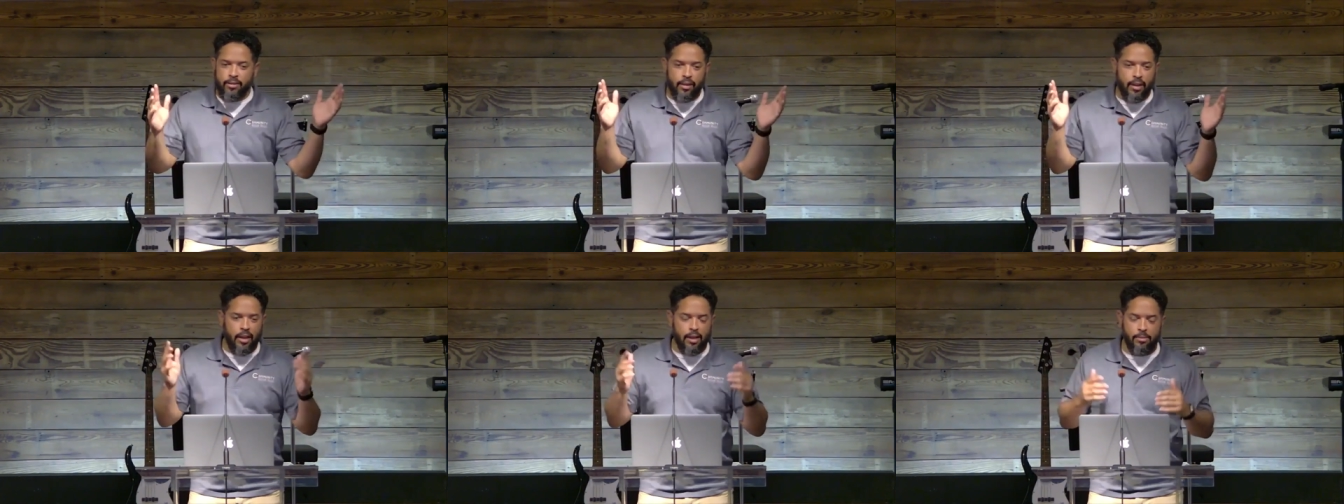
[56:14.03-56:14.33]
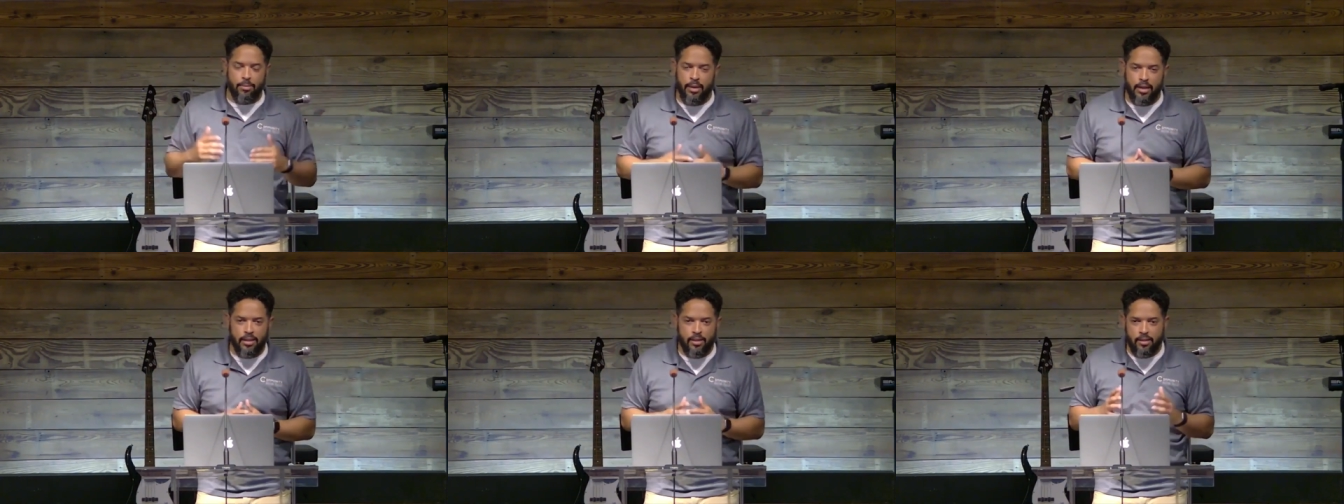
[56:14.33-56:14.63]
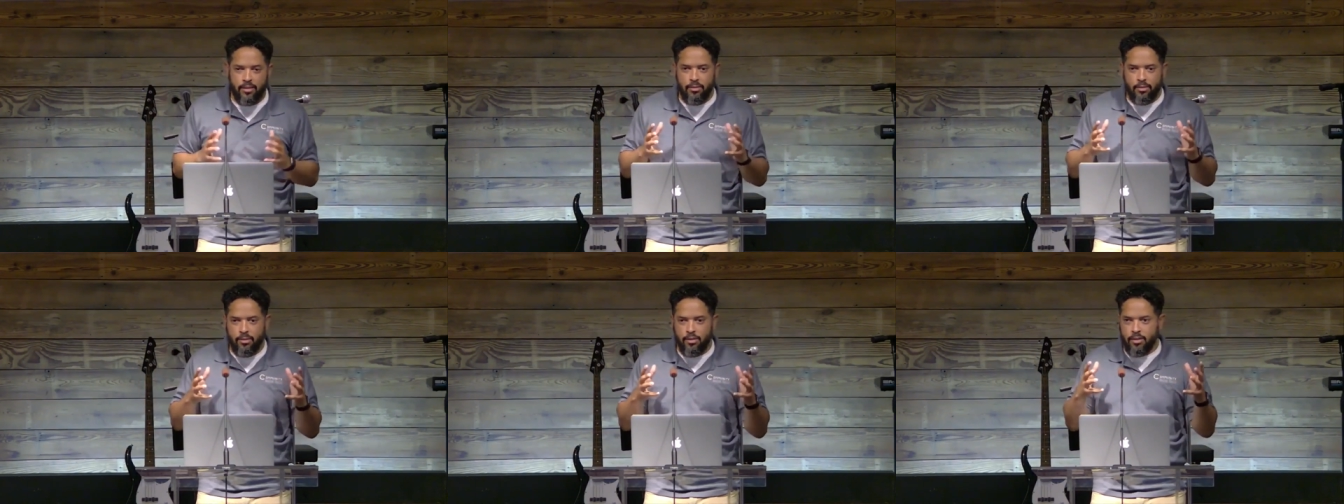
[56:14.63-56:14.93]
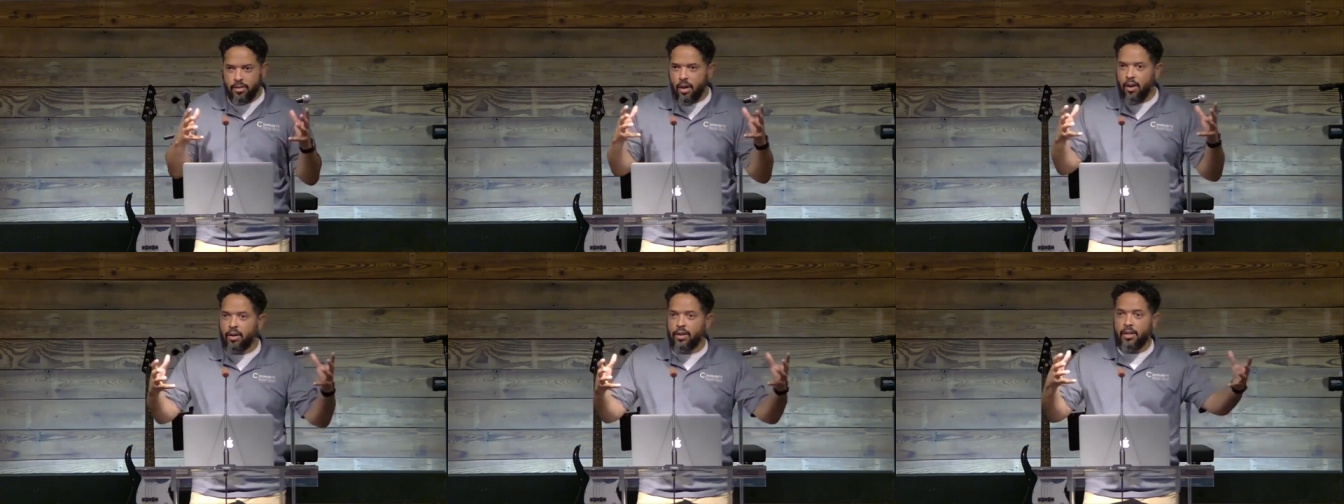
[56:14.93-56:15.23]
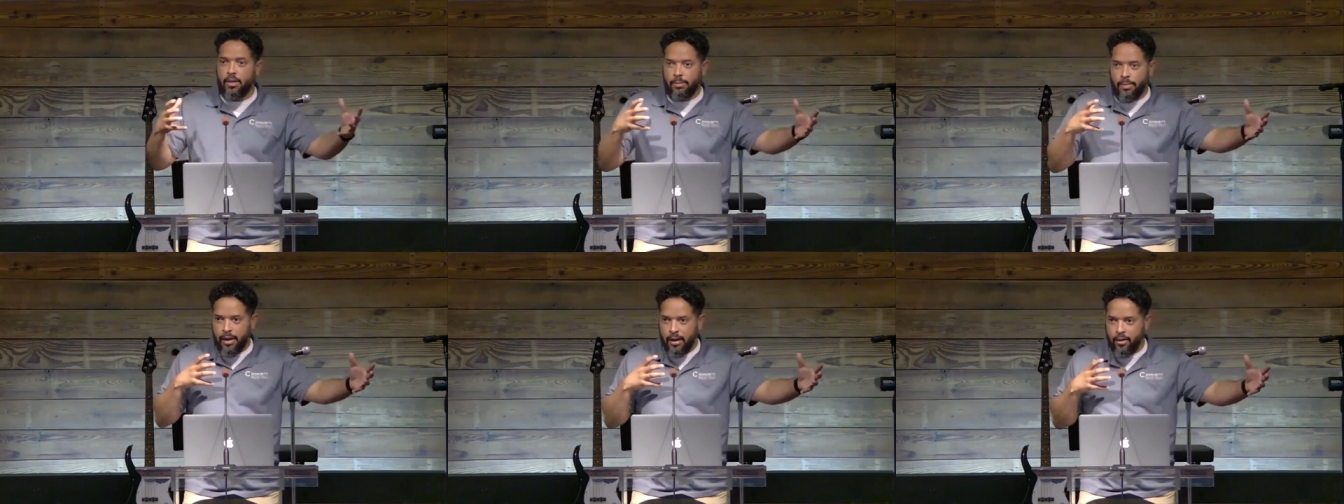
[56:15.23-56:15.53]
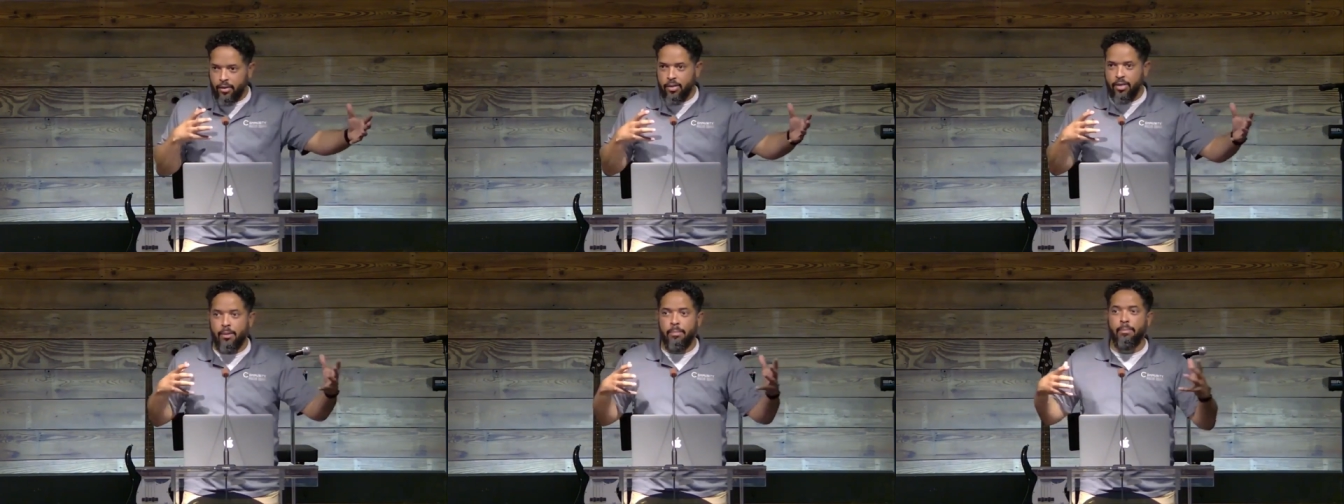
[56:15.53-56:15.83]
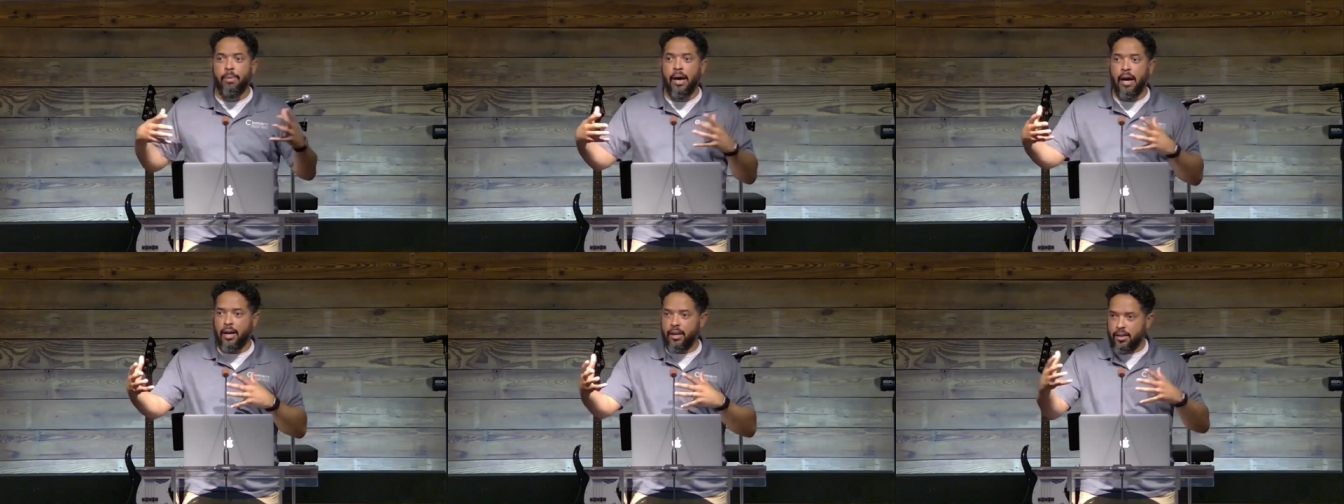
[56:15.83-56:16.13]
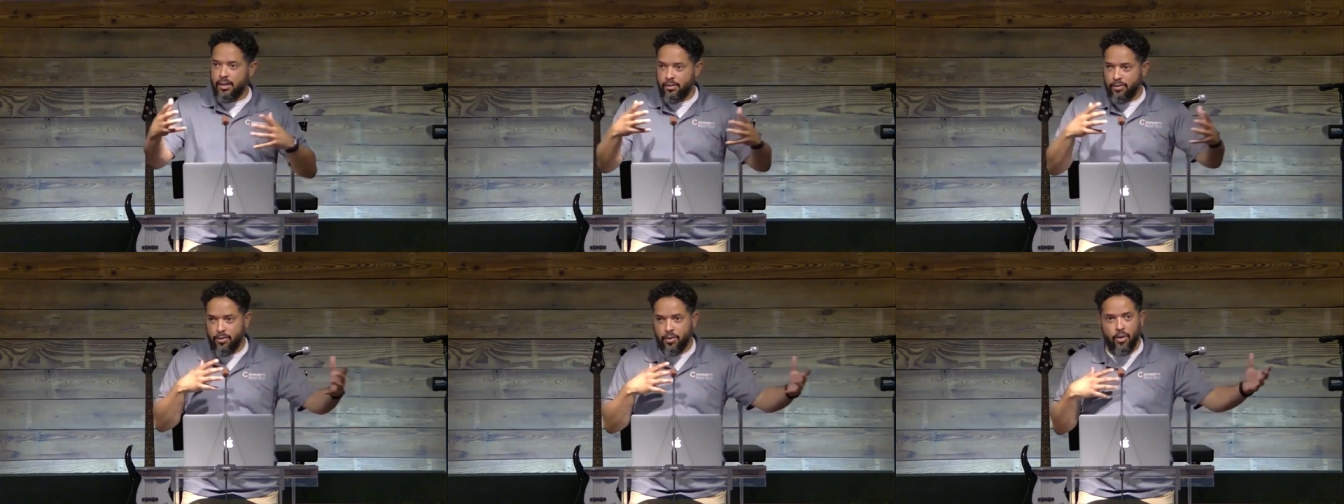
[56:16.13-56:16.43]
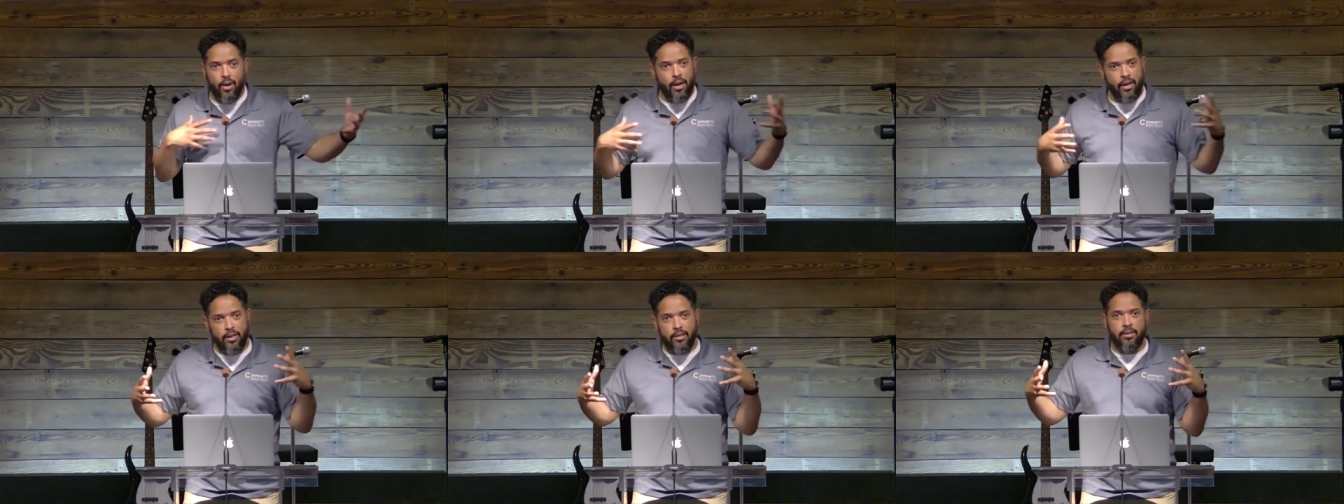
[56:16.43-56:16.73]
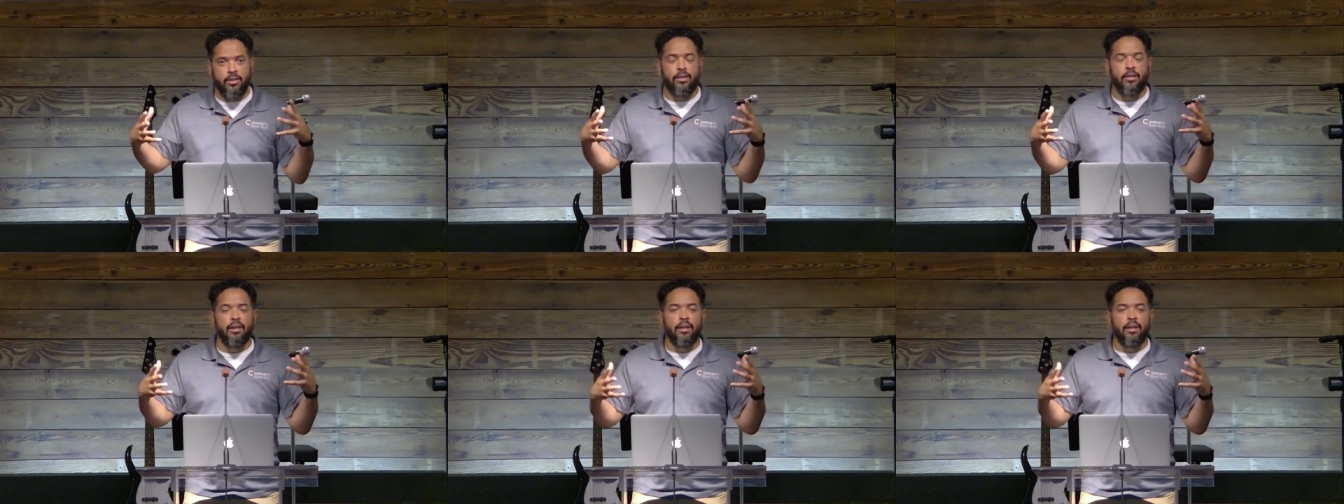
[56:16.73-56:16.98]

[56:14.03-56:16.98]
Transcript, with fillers: Like, but it's talking about the body of Christ.